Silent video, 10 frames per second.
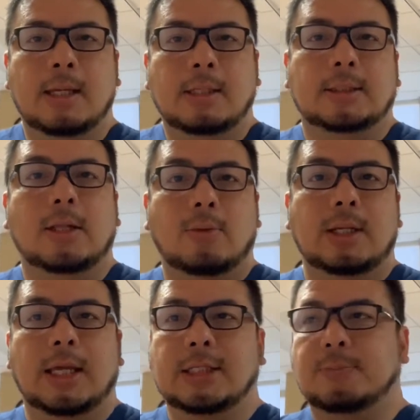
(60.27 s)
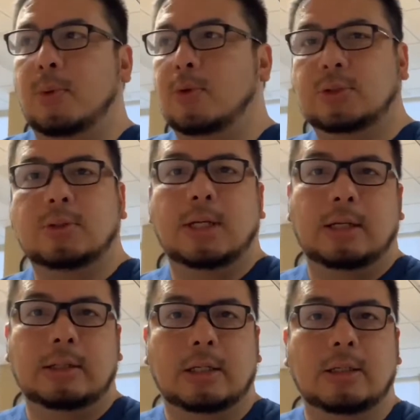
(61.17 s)
slowly exposed to the
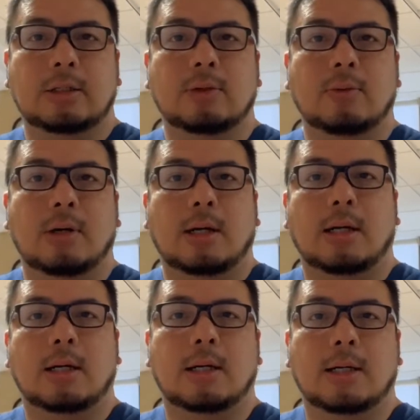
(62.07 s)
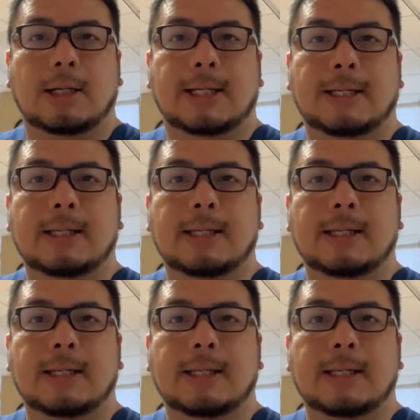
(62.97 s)
area that you are